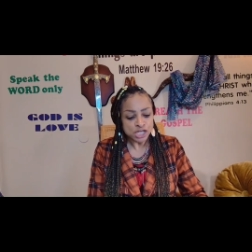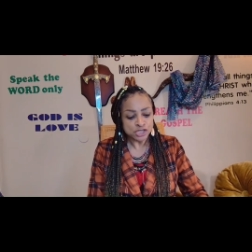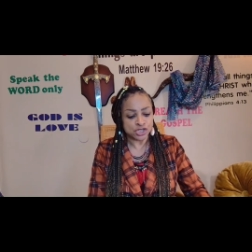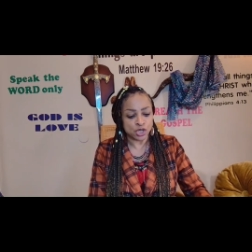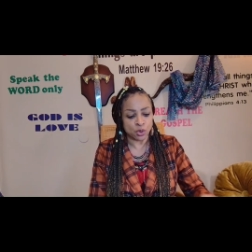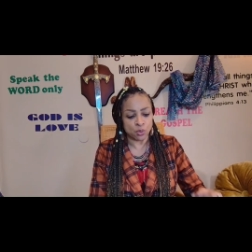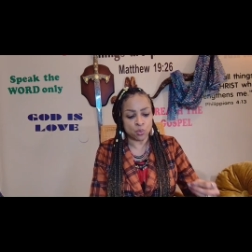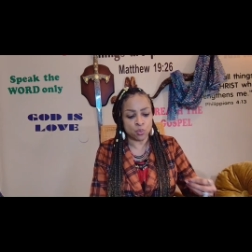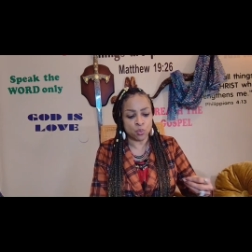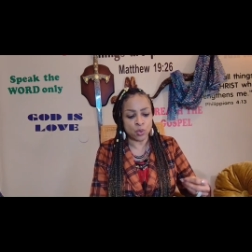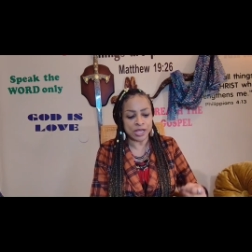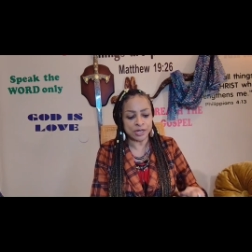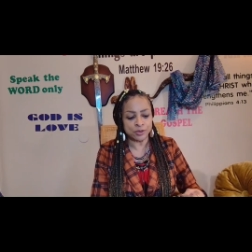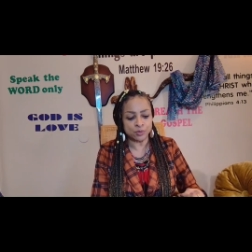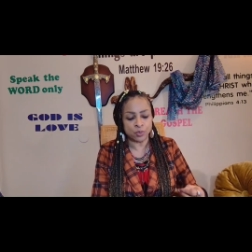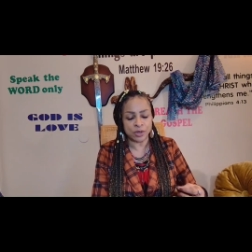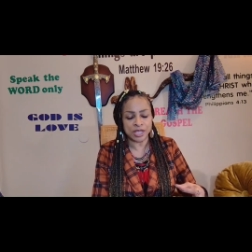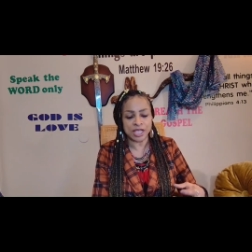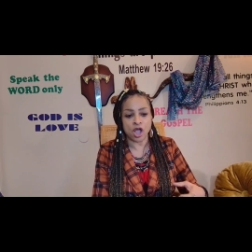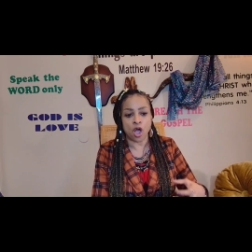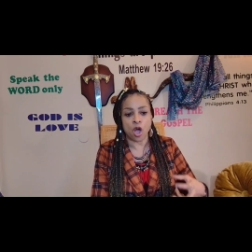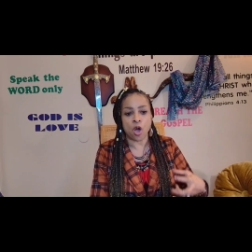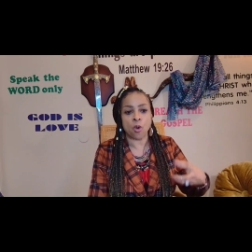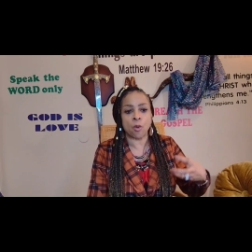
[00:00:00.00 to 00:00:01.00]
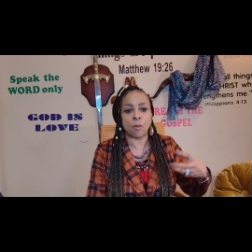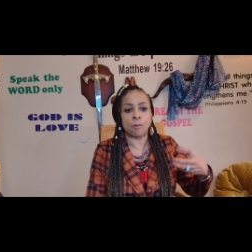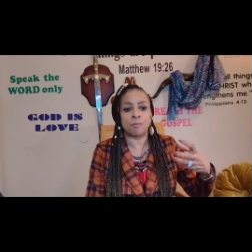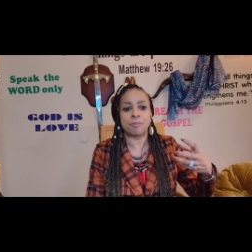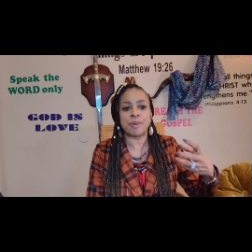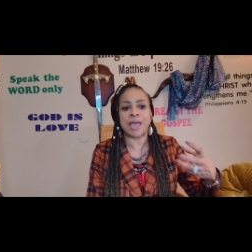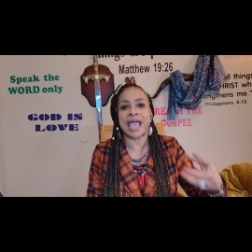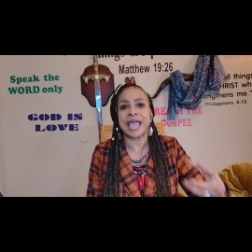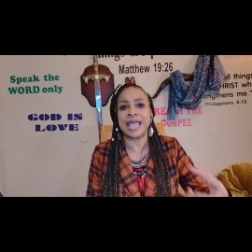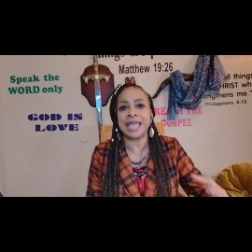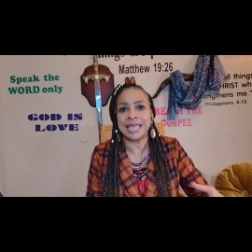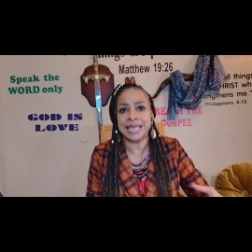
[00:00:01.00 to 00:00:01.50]
So when we
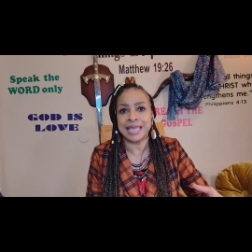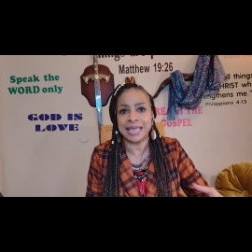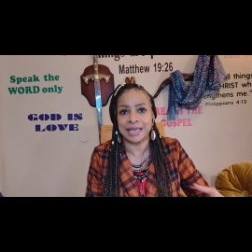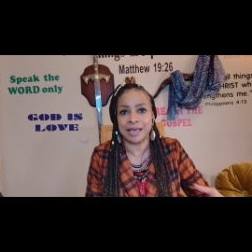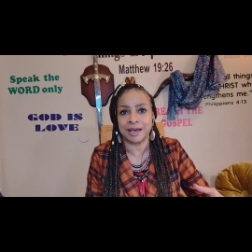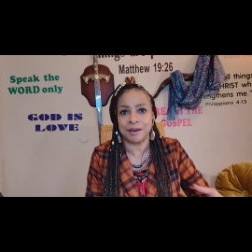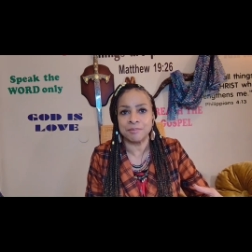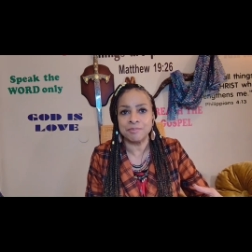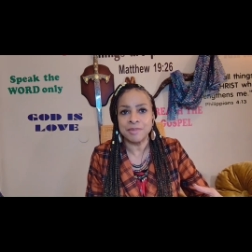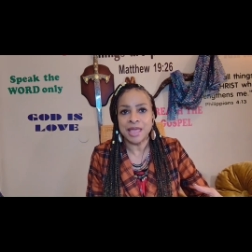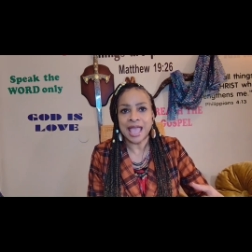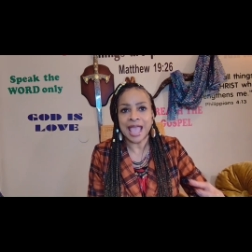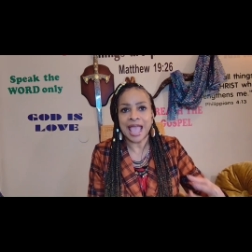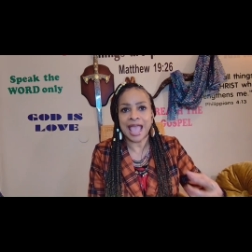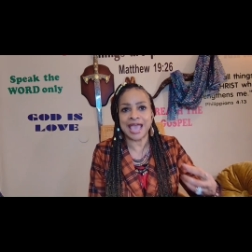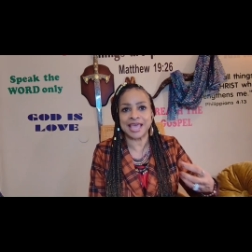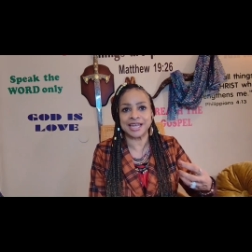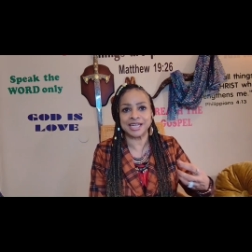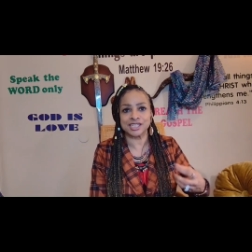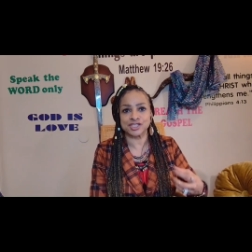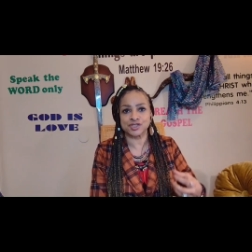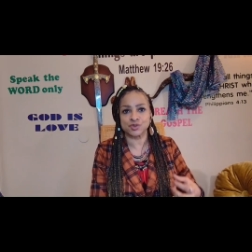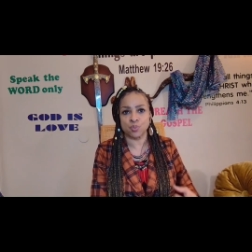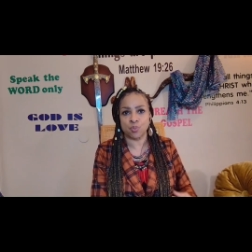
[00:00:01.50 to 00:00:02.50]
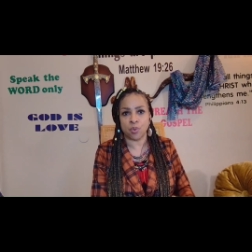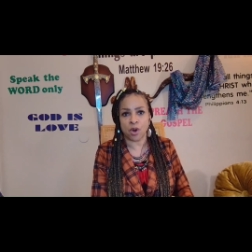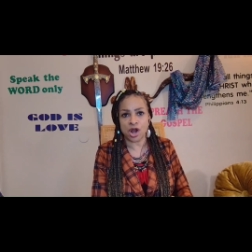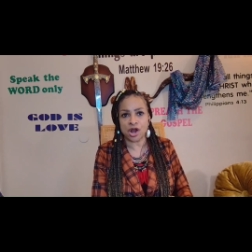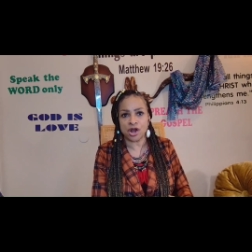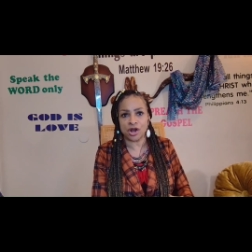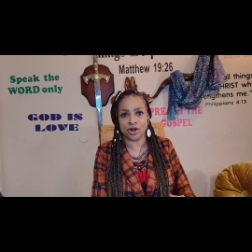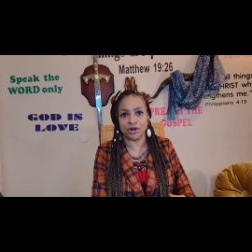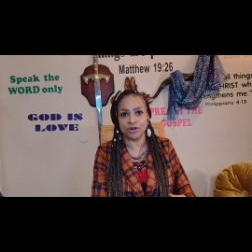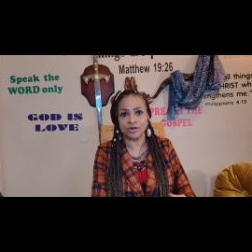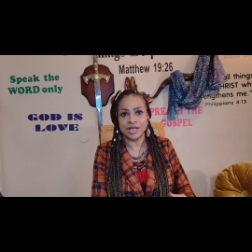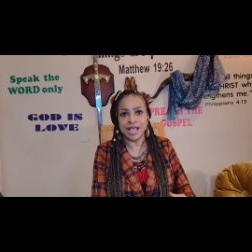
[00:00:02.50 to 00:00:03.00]
obey him and his
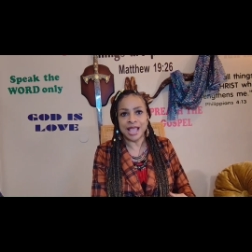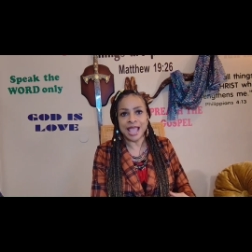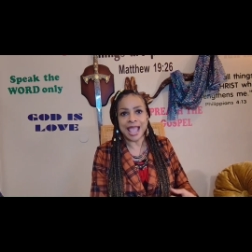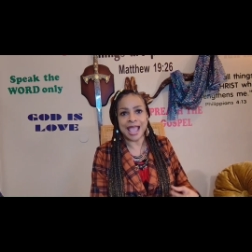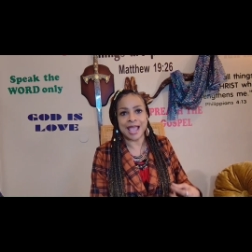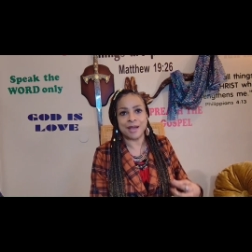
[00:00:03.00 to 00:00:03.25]
word,